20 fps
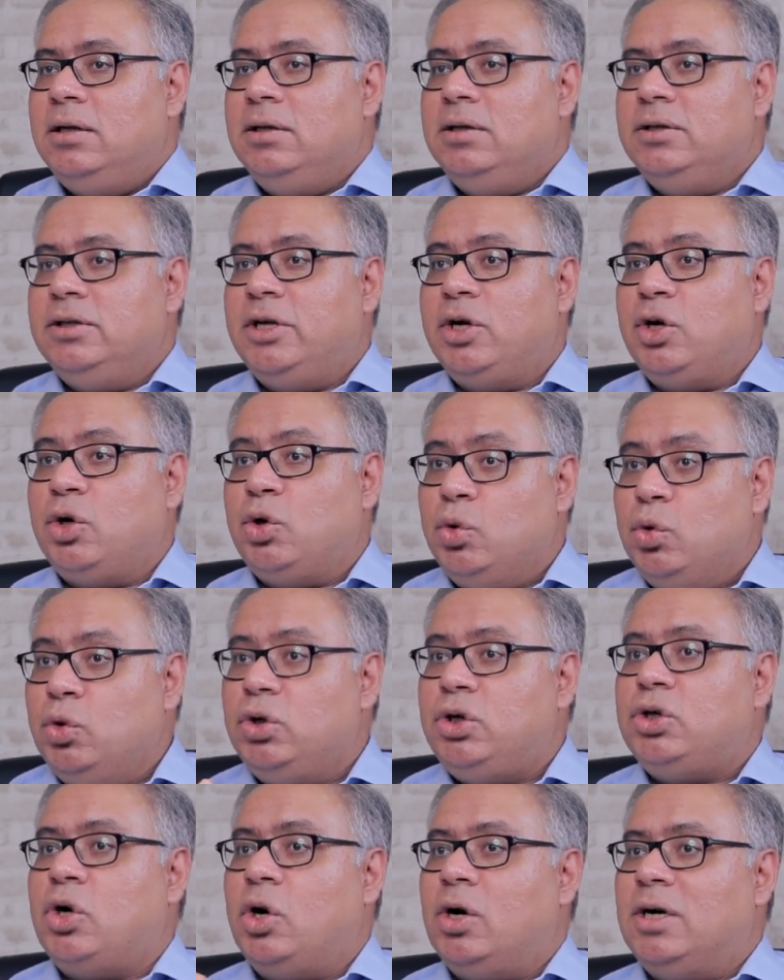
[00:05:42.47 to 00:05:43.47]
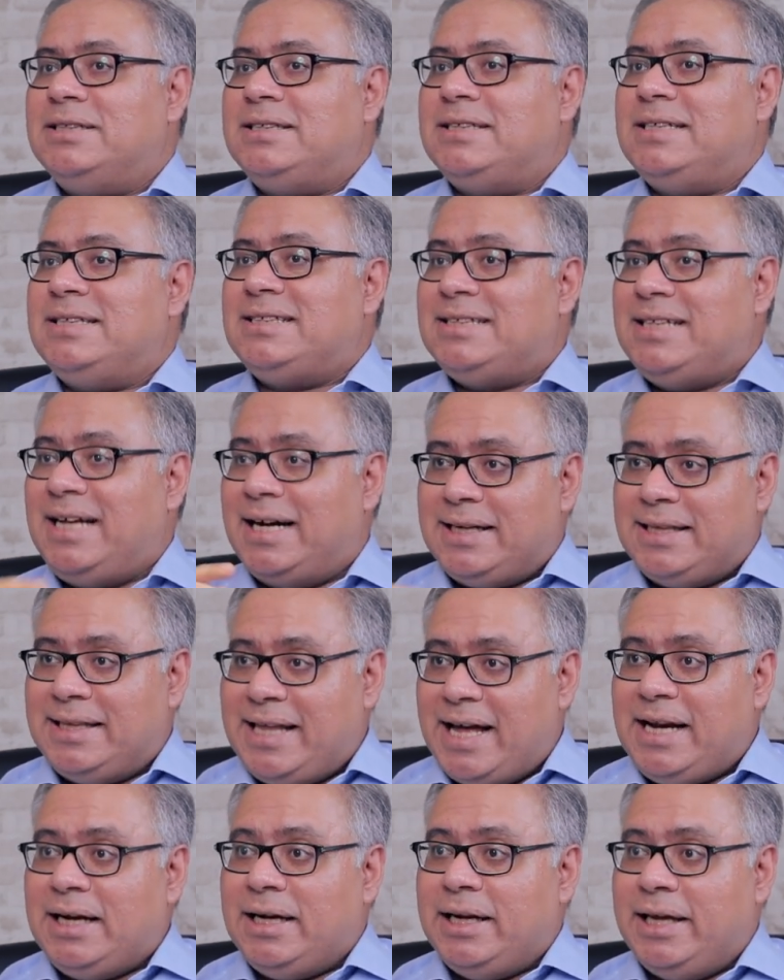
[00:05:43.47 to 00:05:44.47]
the root causes that
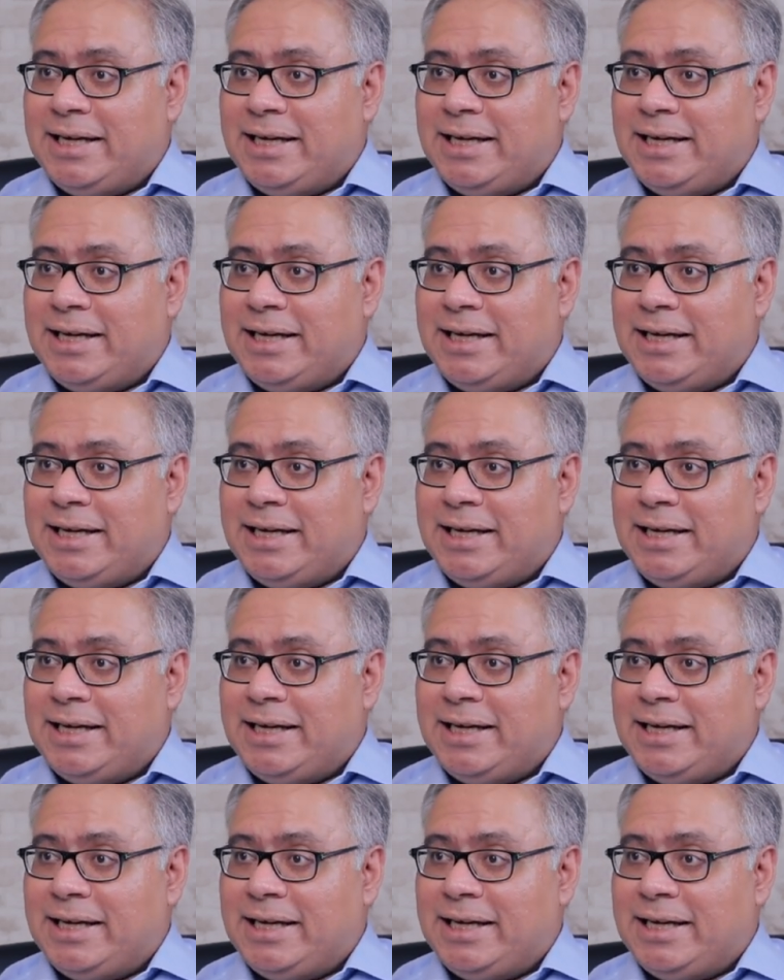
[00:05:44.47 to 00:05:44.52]
then